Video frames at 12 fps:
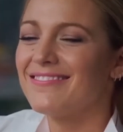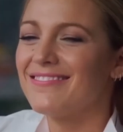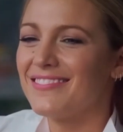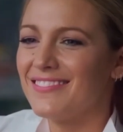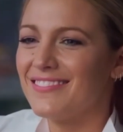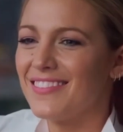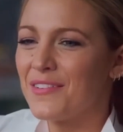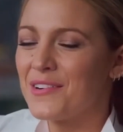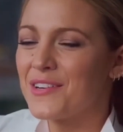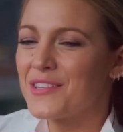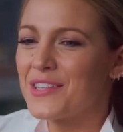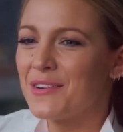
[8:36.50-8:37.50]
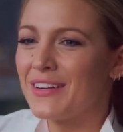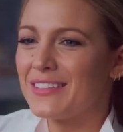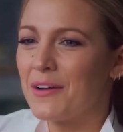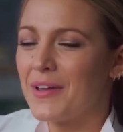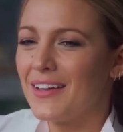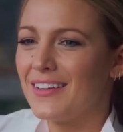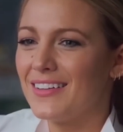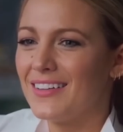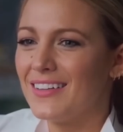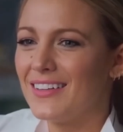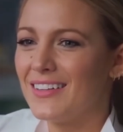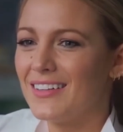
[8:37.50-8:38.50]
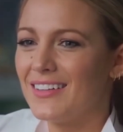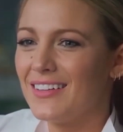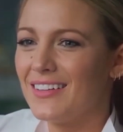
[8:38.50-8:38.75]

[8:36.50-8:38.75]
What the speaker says: is revealed by a screenshot from a former